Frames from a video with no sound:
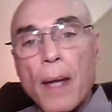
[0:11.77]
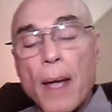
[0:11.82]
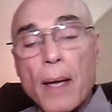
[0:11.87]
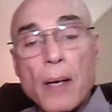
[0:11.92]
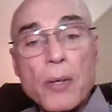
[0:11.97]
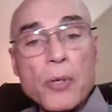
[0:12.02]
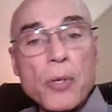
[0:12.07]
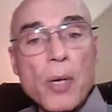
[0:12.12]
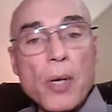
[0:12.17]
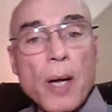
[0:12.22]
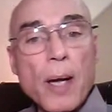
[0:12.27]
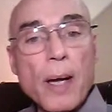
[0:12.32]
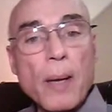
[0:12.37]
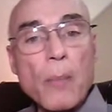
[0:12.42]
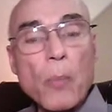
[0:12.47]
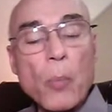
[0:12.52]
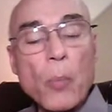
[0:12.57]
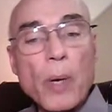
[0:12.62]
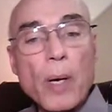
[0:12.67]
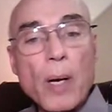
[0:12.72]
at a
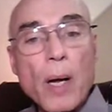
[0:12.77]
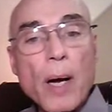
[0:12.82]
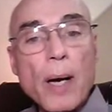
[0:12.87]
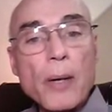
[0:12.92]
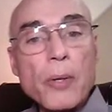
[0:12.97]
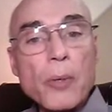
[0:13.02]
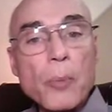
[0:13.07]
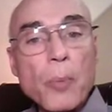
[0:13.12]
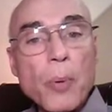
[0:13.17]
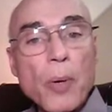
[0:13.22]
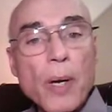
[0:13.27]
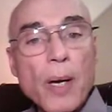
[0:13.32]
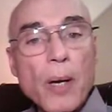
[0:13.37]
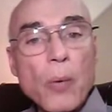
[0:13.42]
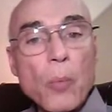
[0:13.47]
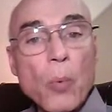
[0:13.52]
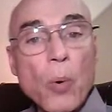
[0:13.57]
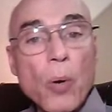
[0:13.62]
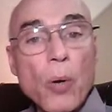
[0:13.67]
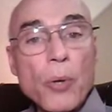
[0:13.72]
time when Occupy
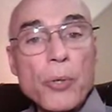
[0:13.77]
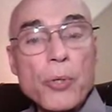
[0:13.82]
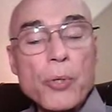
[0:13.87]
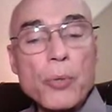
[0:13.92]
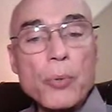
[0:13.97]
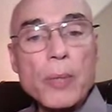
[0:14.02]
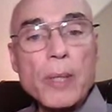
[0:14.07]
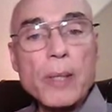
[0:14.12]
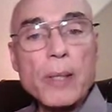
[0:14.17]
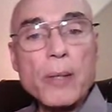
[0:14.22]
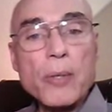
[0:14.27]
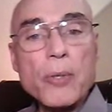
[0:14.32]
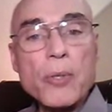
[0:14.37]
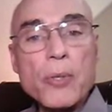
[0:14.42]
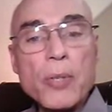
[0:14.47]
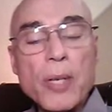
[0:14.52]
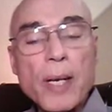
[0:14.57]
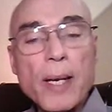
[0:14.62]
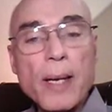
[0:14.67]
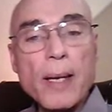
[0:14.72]
Wall Street
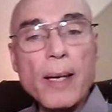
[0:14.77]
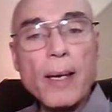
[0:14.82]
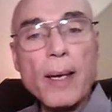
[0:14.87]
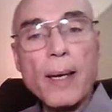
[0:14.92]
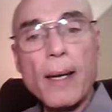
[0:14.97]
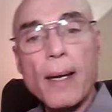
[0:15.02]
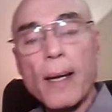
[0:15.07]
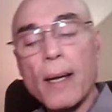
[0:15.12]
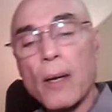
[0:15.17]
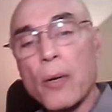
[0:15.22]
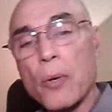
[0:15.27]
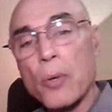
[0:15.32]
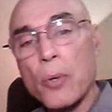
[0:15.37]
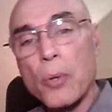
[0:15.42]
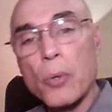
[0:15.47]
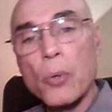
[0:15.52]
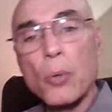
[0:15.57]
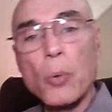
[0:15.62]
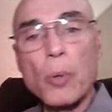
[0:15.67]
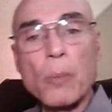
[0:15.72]
is taking a
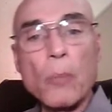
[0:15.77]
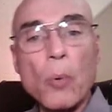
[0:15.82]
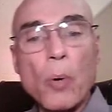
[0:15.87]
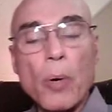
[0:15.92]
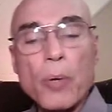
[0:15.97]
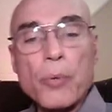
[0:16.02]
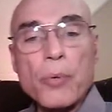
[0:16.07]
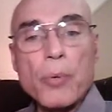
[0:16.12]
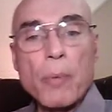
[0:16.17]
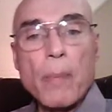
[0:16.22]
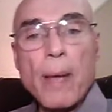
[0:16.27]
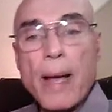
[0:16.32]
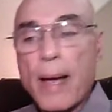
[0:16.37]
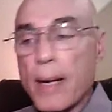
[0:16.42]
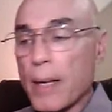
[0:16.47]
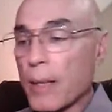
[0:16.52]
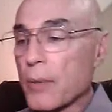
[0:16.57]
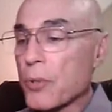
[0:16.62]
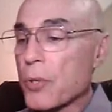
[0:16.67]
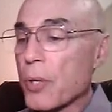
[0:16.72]
new and more
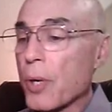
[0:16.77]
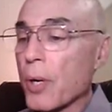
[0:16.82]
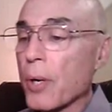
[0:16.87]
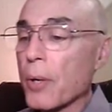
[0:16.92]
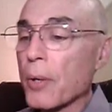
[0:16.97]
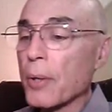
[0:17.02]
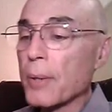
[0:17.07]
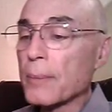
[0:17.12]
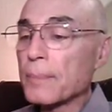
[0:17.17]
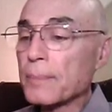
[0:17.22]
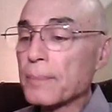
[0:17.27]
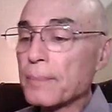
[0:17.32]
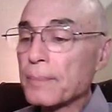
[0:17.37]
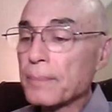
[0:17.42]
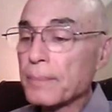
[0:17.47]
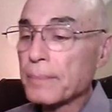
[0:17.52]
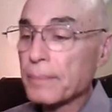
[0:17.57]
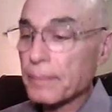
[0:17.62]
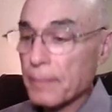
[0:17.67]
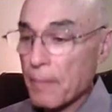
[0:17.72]
dramatic turn.
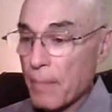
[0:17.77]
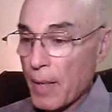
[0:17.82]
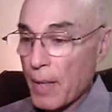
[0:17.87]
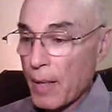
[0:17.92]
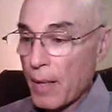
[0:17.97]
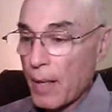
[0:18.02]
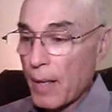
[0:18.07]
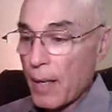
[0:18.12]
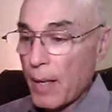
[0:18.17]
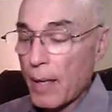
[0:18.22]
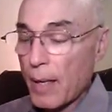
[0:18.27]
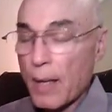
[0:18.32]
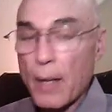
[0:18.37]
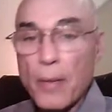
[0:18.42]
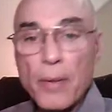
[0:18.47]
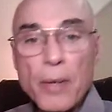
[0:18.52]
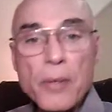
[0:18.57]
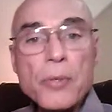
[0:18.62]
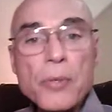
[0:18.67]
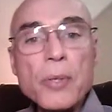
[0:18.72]

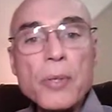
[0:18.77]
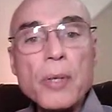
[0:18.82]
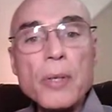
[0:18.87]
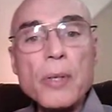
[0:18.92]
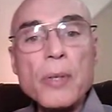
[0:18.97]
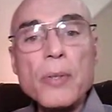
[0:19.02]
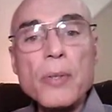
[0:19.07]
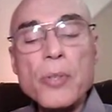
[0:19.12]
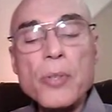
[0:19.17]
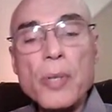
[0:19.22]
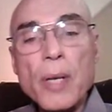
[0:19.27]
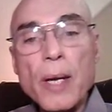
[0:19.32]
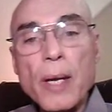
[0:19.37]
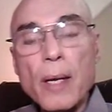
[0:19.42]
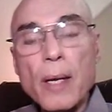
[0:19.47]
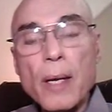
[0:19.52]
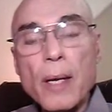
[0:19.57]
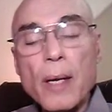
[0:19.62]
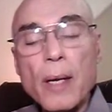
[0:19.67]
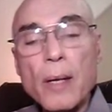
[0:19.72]
This is
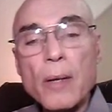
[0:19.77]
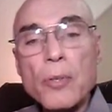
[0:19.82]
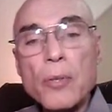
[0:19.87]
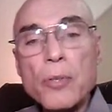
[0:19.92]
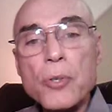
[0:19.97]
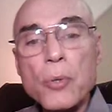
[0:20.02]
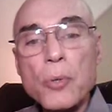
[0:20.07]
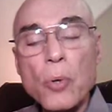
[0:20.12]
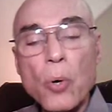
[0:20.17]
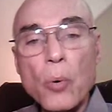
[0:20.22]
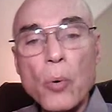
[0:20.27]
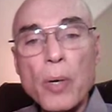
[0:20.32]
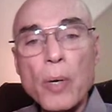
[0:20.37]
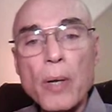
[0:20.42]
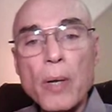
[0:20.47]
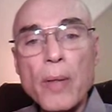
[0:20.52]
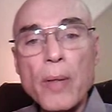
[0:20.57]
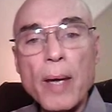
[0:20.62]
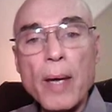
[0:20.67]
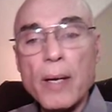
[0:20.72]
a
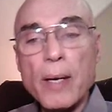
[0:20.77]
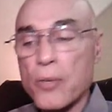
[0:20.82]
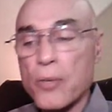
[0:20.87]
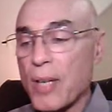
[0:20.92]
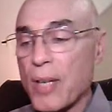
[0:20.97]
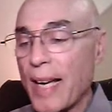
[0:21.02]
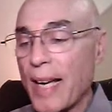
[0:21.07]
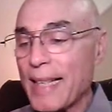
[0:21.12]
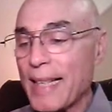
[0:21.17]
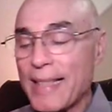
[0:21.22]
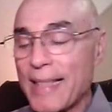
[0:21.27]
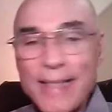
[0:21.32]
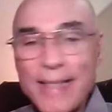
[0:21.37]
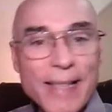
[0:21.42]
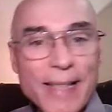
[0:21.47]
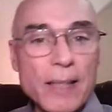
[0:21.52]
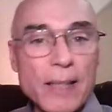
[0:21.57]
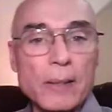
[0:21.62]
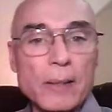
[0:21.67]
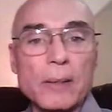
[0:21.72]
story that is
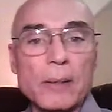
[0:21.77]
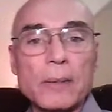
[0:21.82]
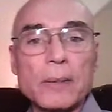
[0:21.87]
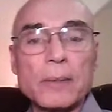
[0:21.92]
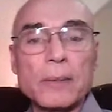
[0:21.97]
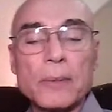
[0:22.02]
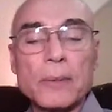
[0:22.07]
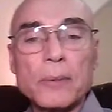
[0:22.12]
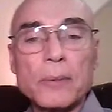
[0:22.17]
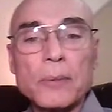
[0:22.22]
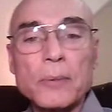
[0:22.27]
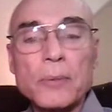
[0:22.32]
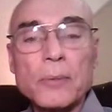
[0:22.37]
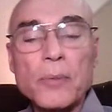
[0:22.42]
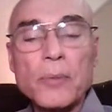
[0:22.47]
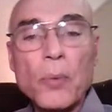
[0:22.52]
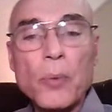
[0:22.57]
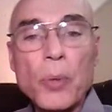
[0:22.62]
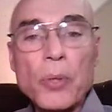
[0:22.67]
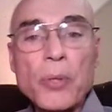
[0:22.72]
ideal
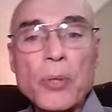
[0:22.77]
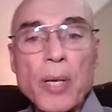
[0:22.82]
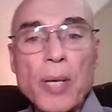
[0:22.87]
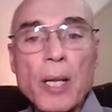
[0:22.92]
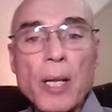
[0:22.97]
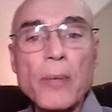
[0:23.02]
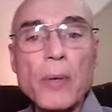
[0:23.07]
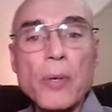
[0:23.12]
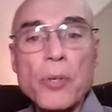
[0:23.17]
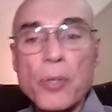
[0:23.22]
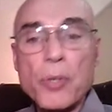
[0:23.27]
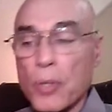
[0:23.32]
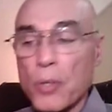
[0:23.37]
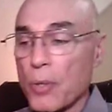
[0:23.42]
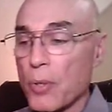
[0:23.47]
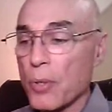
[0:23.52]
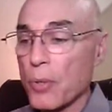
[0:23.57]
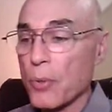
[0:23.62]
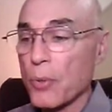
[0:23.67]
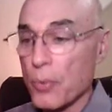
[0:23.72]
for
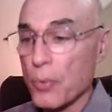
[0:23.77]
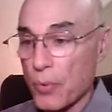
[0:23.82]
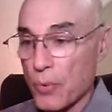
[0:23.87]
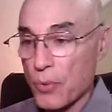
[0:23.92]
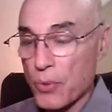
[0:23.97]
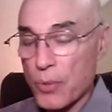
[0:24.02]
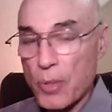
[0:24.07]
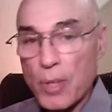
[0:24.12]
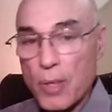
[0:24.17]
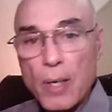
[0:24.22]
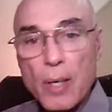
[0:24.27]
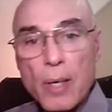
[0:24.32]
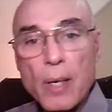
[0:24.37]
television news.